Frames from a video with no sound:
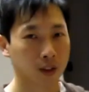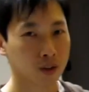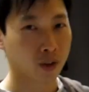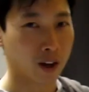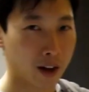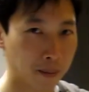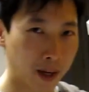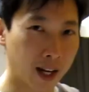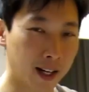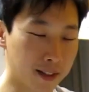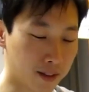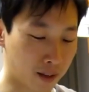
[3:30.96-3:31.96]
So I have my
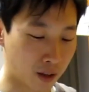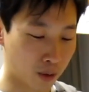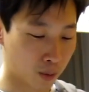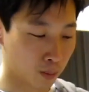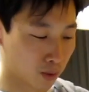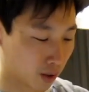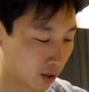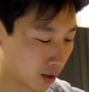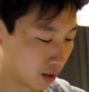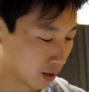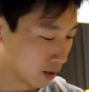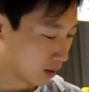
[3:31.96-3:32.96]
ice cubes.
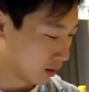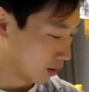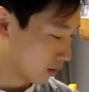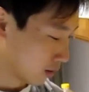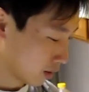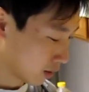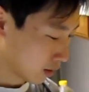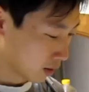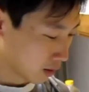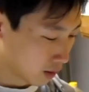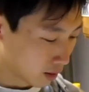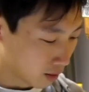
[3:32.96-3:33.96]
I'm
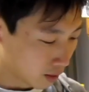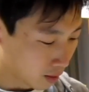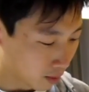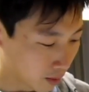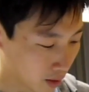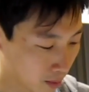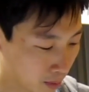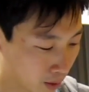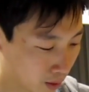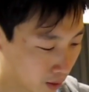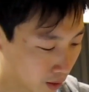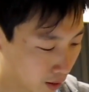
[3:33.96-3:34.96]
gonna
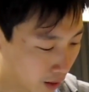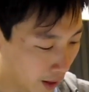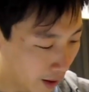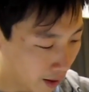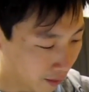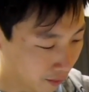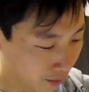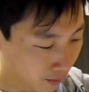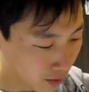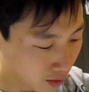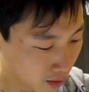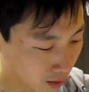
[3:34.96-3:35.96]
pour half of
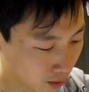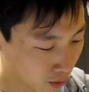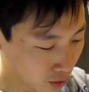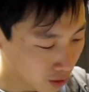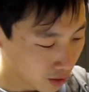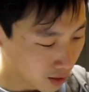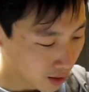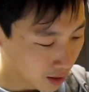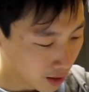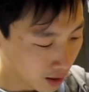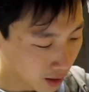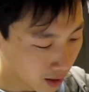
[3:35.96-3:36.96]
the solution in
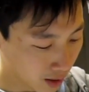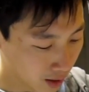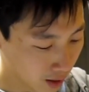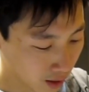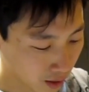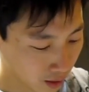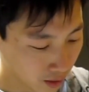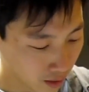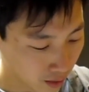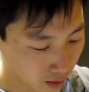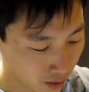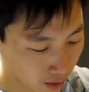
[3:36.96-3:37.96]
here,
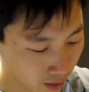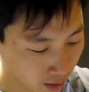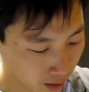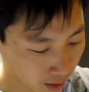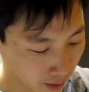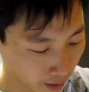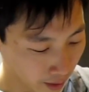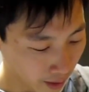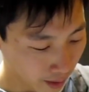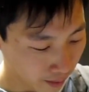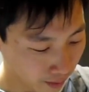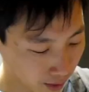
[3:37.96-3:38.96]

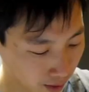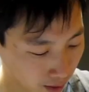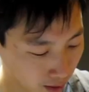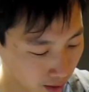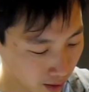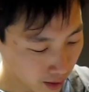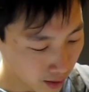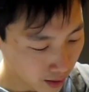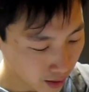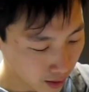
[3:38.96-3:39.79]
half in here.